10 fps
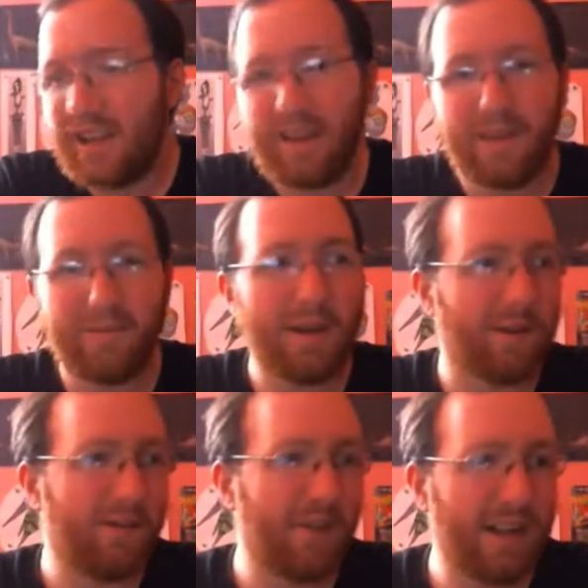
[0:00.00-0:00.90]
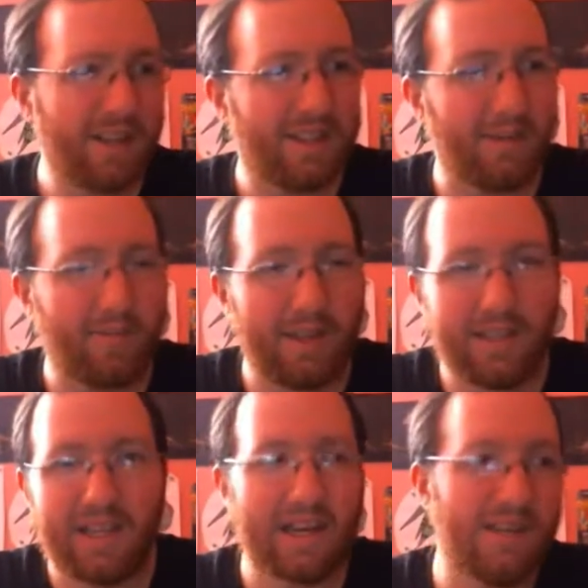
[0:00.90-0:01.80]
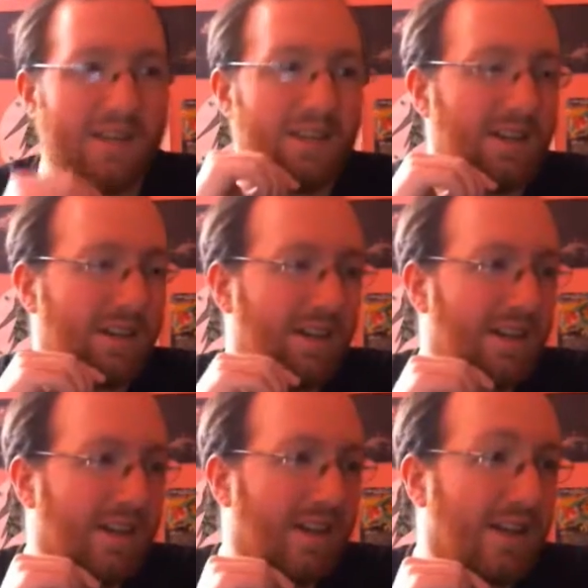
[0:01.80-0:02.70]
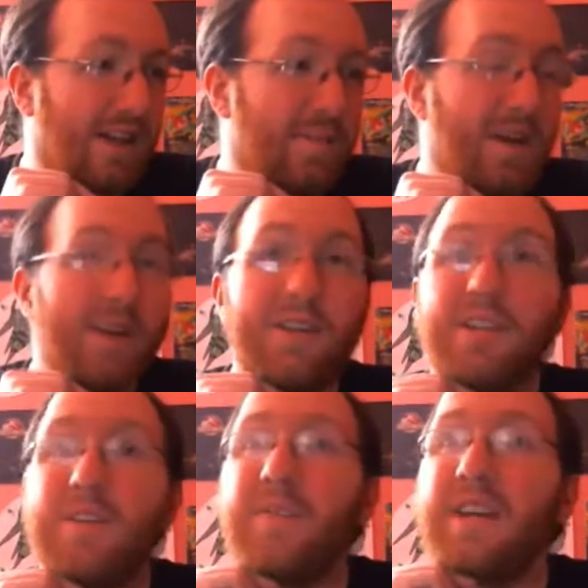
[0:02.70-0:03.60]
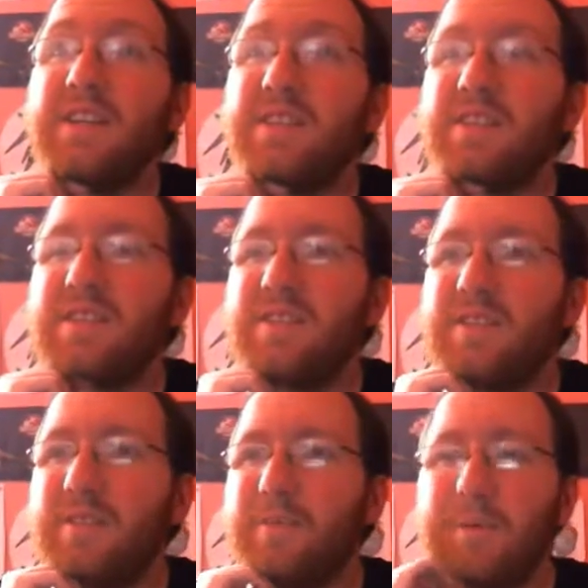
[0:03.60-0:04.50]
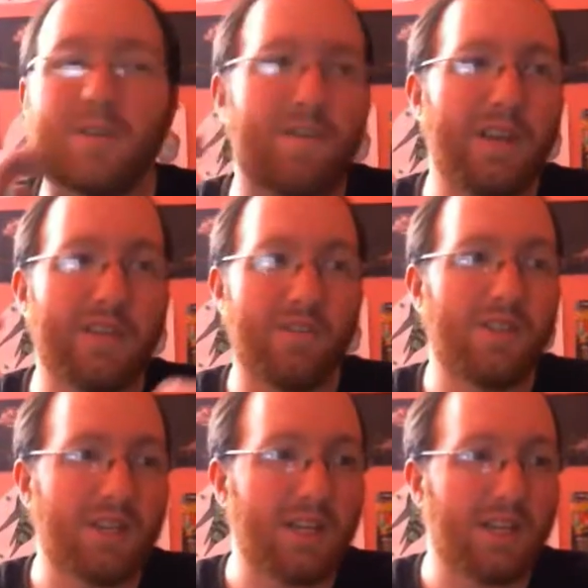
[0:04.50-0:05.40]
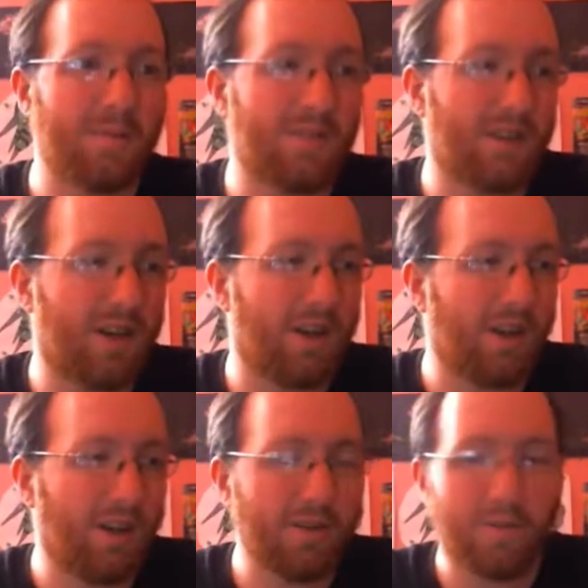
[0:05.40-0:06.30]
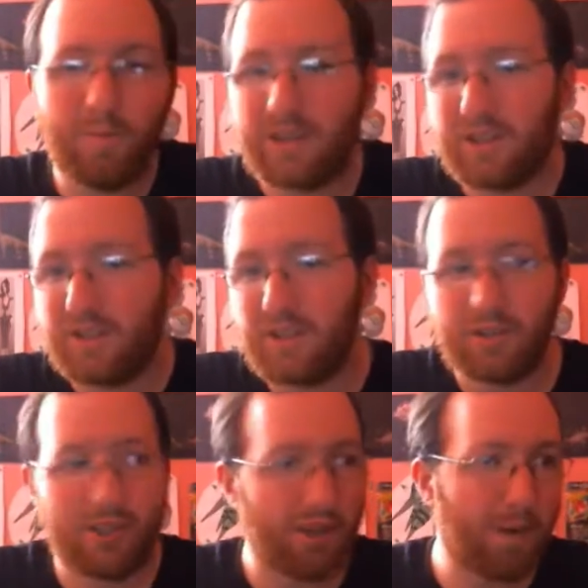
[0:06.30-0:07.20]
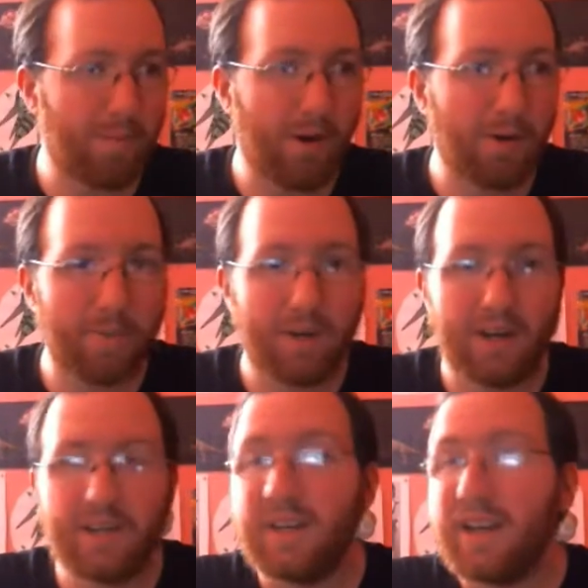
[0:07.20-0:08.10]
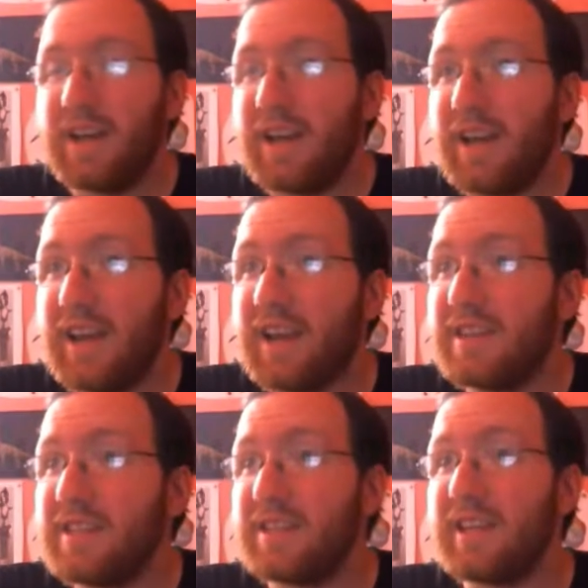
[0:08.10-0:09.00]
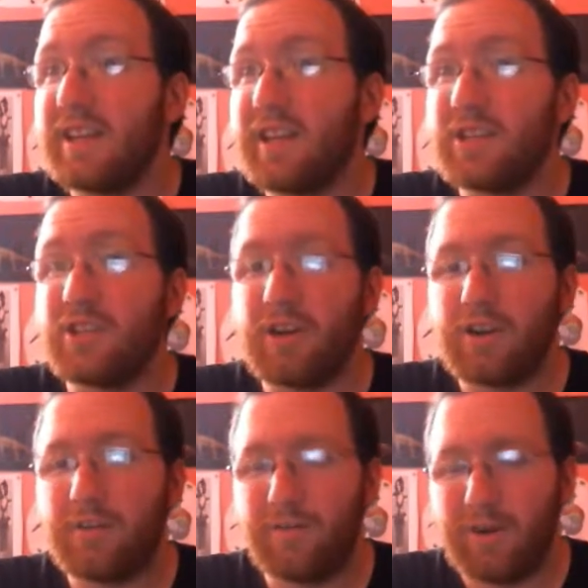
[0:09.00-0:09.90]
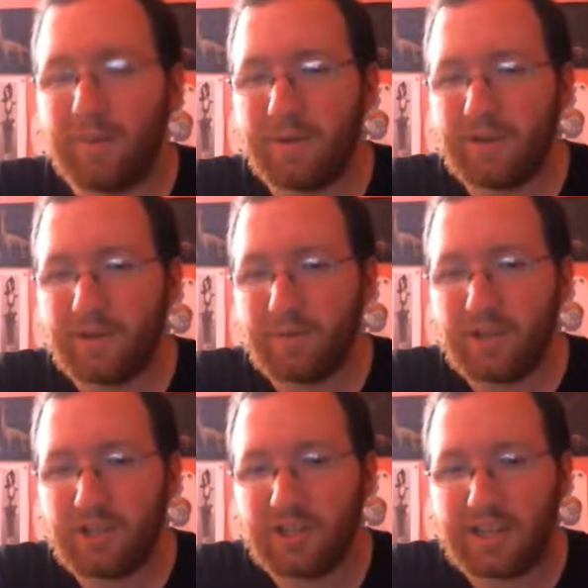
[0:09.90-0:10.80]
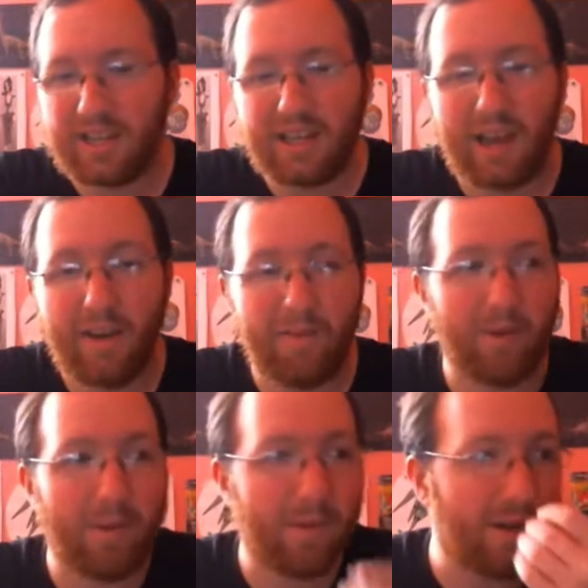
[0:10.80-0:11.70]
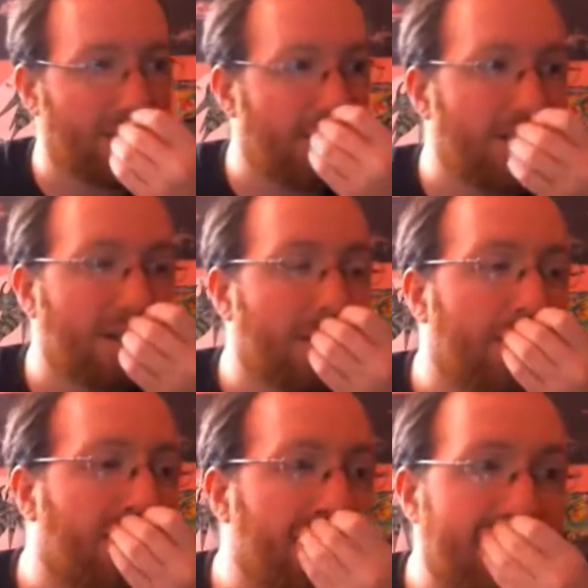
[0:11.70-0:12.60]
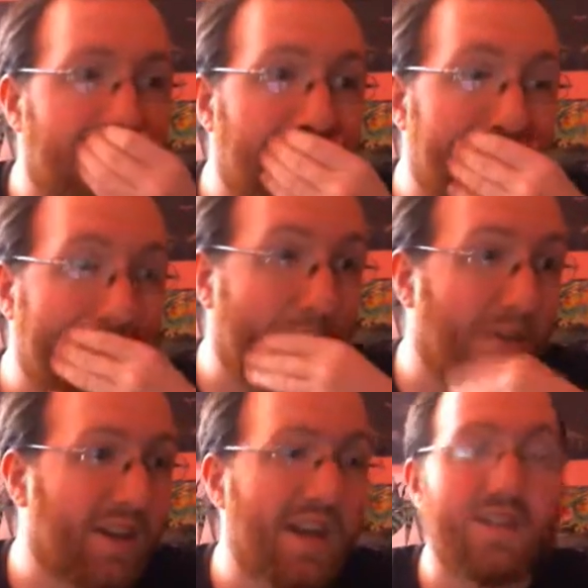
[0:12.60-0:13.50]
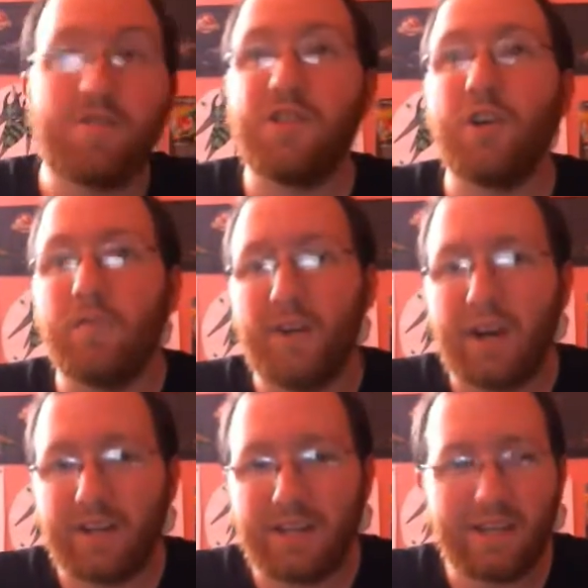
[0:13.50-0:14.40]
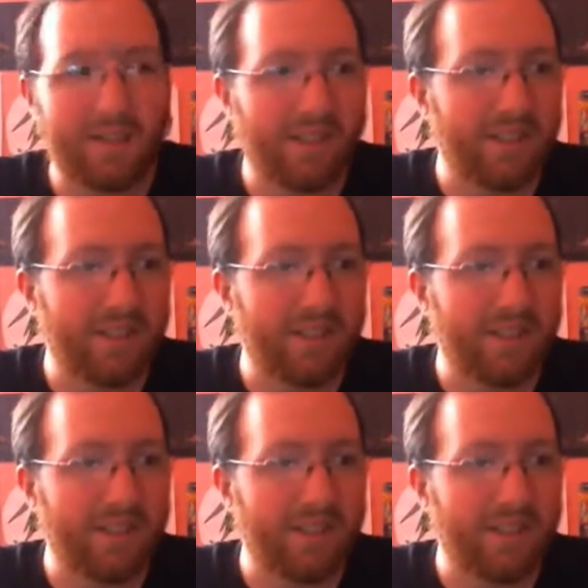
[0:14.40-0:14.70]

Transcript: and be able to fight them like that. And be able to get to pretty much face their teams along with their star Pokemon and the legendary from the region that they came from. So pretty much with the case of Giovanni,